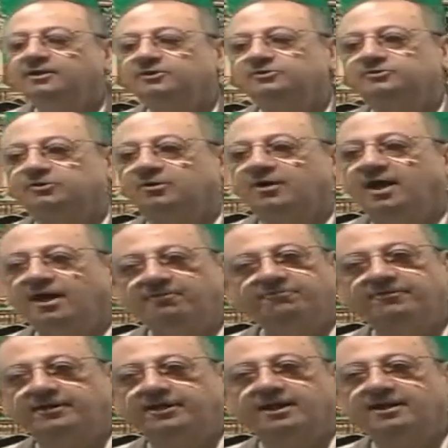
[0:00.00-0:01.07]
So
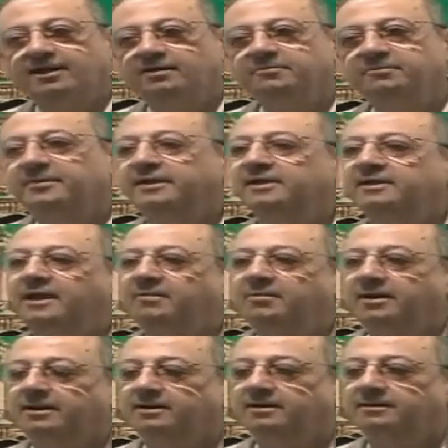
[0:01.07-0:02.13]
afakara, make it
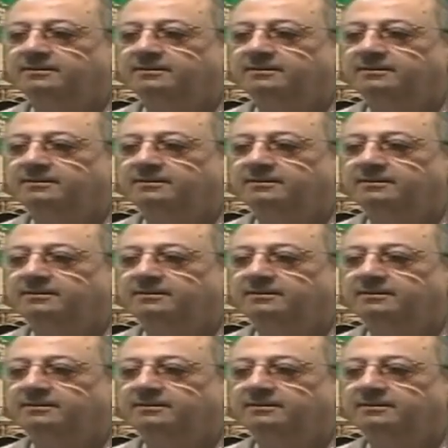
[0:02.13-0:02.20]
amar.